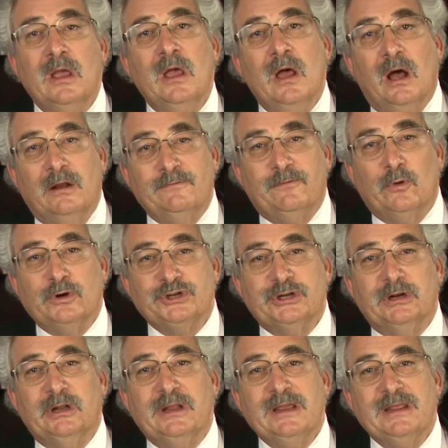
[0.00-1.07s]

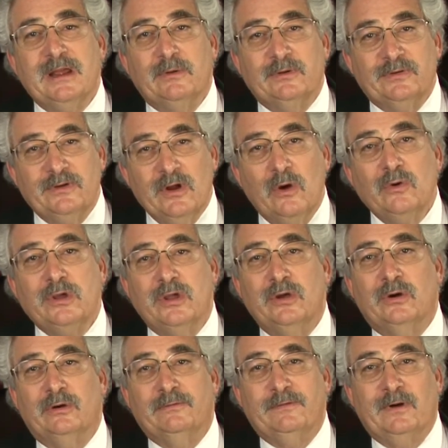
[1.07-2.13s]
Unfortunately, there is no
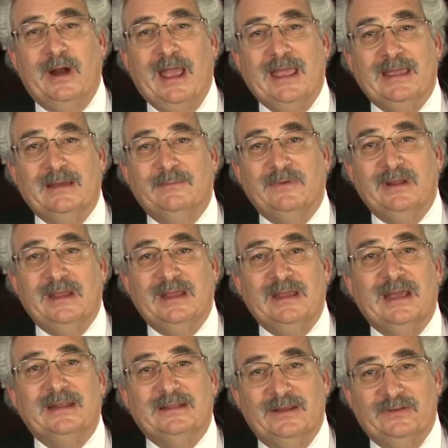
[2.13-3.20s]
cure for
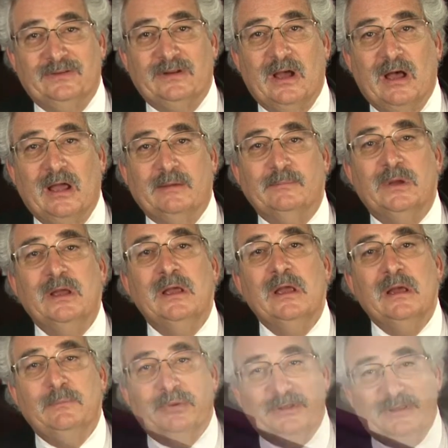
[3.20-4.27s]
AMD at this time, but